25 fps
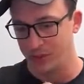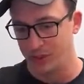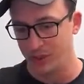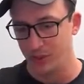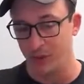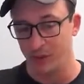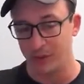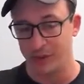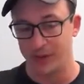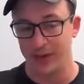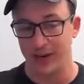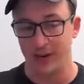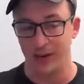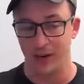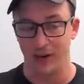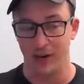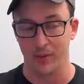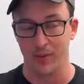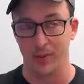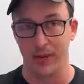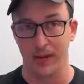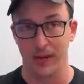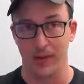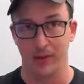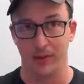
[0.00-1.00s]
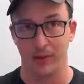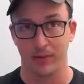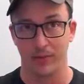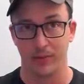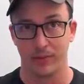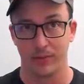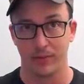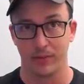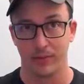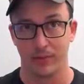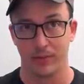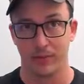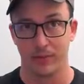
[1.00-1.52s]
don't care about
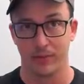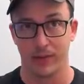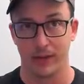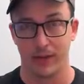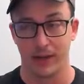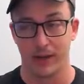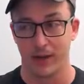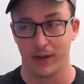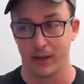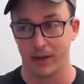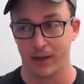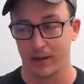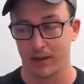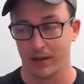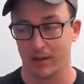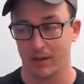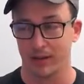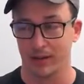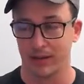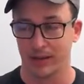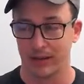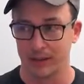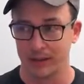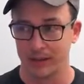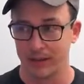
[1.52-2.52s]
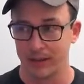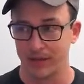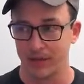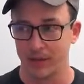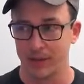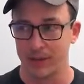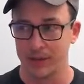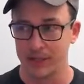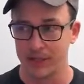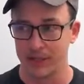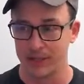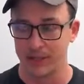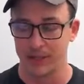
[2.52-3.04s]
like the
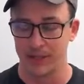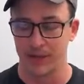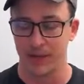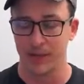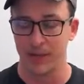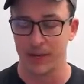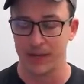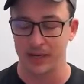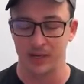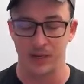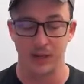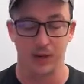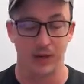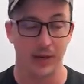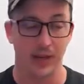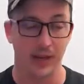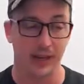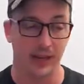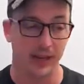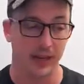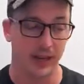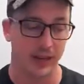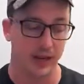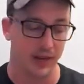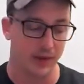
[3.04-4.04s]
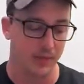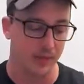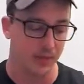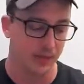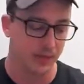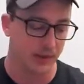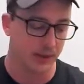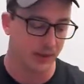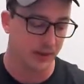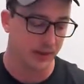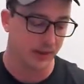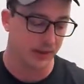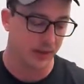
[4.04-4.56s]
information as it comes back. So like
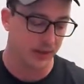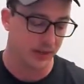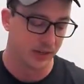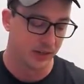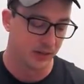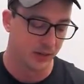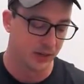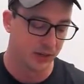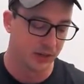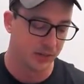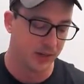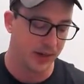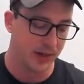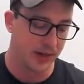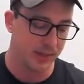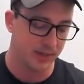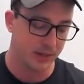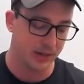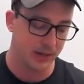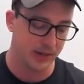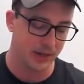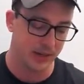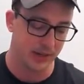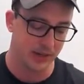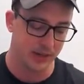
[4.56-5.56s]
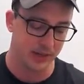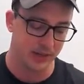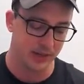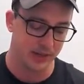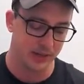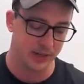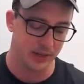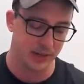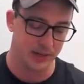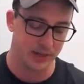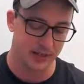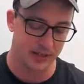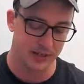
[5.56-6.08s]
switchmap
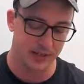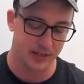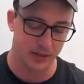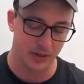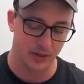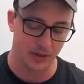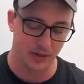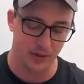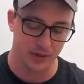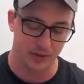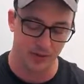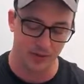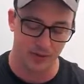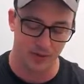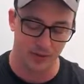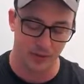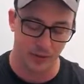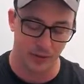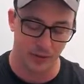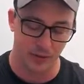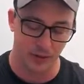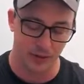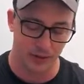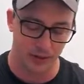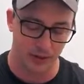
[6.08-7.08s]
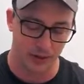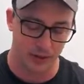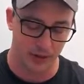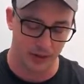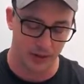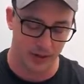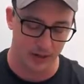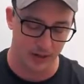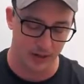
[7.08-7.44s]
is a decent one for